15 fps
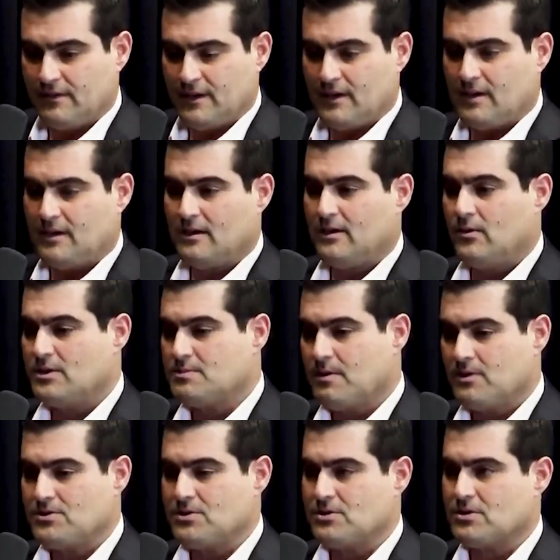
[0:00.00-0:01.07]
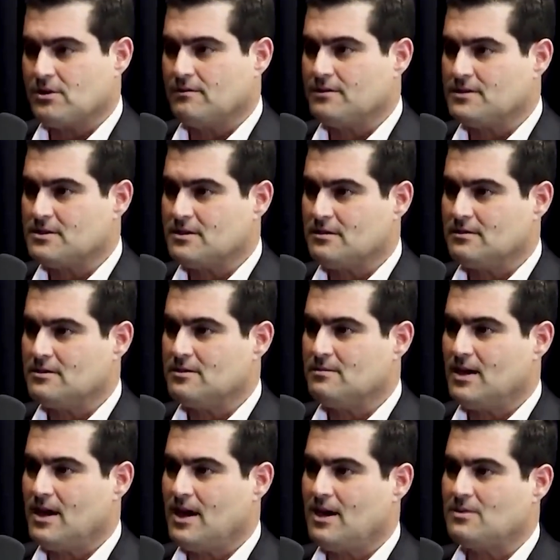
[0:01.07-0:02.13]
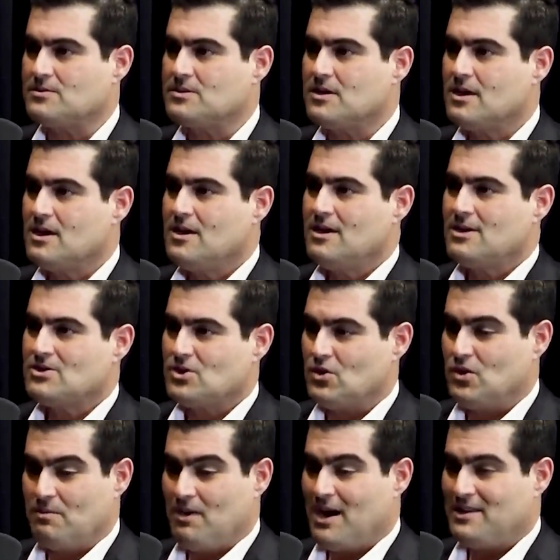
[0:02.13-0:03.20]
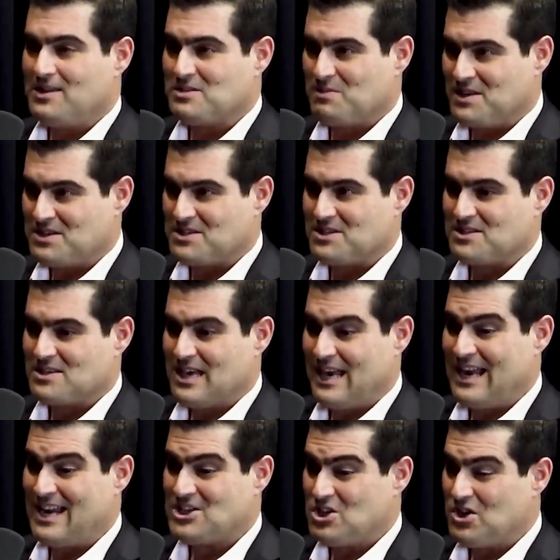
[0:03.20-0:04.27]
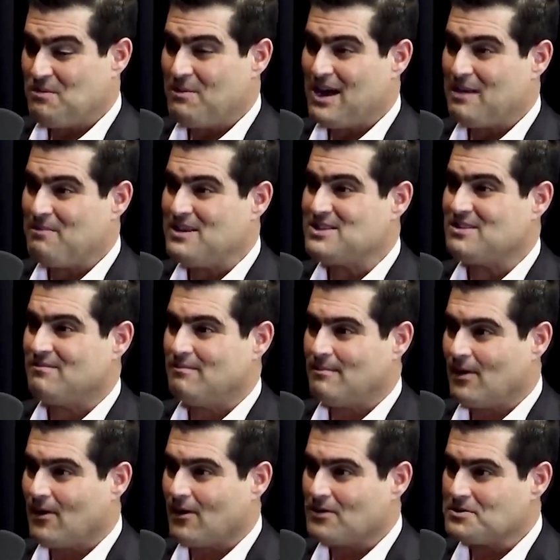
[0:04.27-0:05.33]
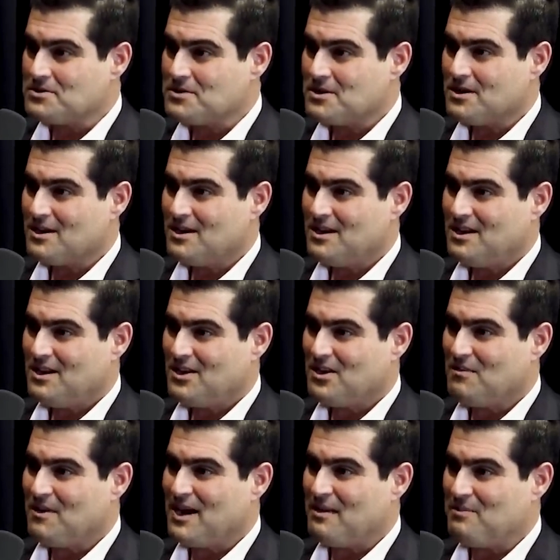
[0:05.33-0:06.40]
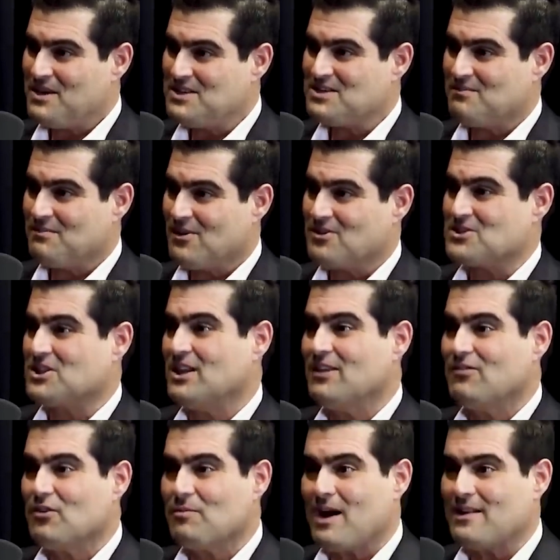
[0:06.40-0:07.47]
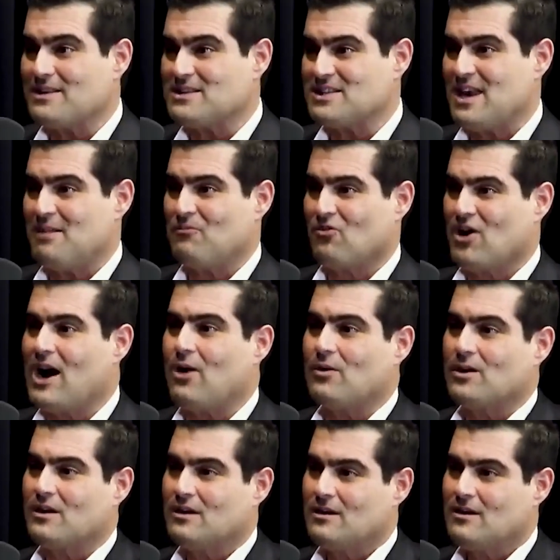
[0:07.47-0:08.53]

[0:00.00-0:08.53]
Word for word: via U S Postal Service to, to my house. So you can buy these pieces. And actually, you can buy a piece of Mars. You can buy a piece of Mars delivered by the same route.